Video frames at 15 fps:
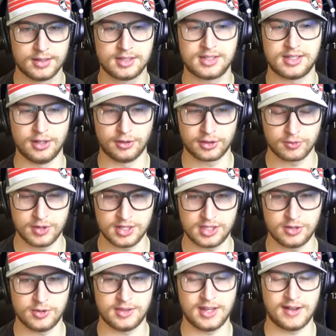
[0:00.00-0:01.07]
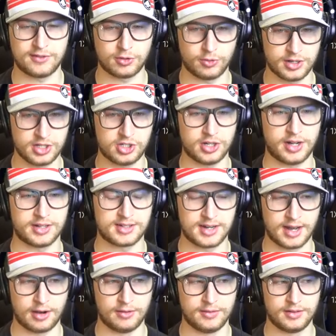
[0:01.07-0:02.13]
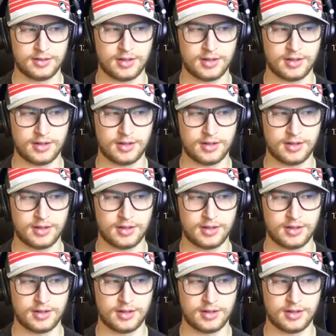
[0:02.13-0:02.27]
still three two, and they have twenty shots now.